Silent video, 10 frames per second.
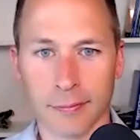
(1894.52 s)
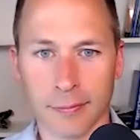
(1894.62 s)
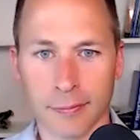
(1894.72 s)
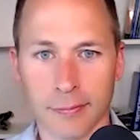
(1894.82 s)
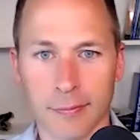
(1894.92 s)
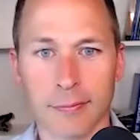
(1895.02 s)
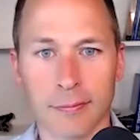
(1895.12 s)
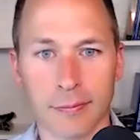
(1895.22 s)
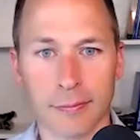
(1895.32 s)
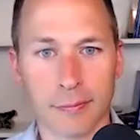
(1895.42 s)

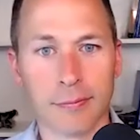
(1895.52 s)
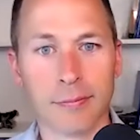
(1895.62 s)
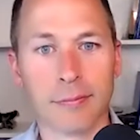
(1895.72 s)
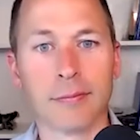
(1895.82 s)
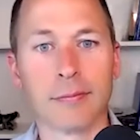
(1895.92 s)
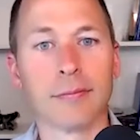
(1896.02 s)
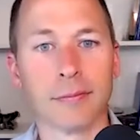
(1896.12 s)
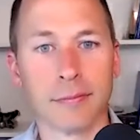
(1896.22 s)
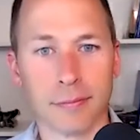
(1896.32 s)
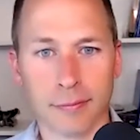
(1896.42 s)

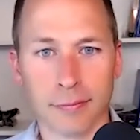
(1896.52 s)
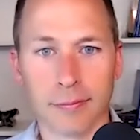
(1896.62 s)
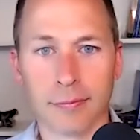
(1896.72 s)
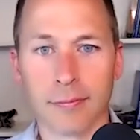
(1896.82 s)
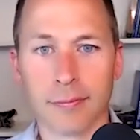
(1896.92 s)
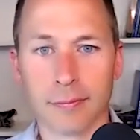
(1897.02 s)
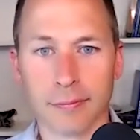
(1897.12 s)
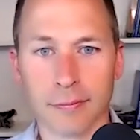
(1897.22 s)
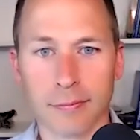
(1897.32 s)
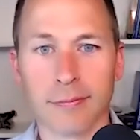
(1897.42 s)

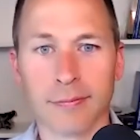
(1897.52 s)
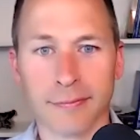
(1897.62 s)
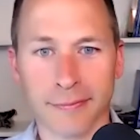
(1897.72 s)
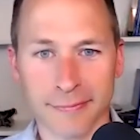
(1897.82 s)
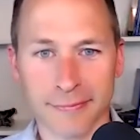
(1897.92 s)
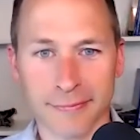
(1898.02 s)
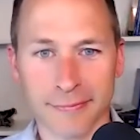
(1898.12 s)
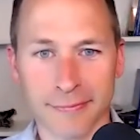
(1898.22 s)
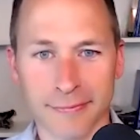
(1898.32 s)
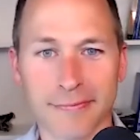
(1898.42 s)

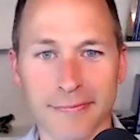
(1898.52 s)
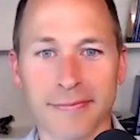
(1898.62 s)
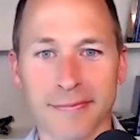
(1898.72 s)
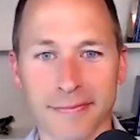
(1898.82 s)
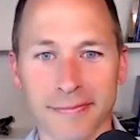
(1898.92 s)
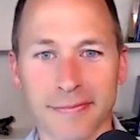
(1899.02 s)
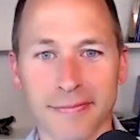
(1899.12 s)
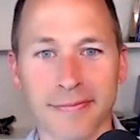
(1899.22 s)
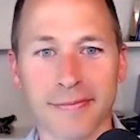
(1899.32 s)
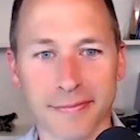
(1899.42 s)

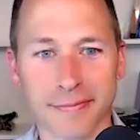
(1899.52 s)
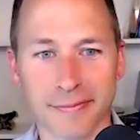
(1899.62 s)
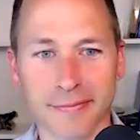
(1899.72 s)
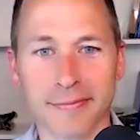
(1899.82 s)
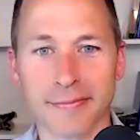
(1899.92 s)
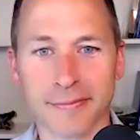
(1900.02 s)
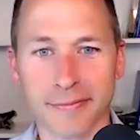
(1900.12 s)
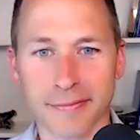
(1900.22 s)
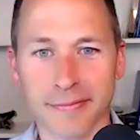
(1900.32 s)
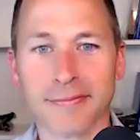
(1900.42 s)

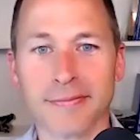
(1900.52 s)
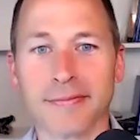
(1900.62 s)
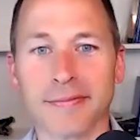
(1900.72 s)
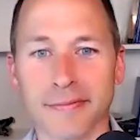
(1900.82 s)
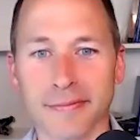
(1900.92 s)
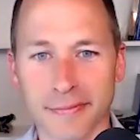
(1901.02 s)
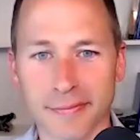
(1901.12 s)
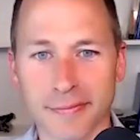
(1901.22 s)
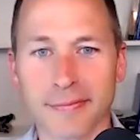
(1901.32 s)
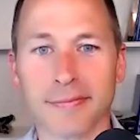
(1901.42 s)

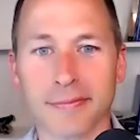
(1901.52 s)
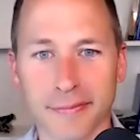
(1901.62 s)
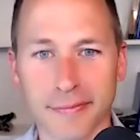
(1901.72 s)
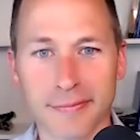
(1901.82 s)
The person shown says nothing.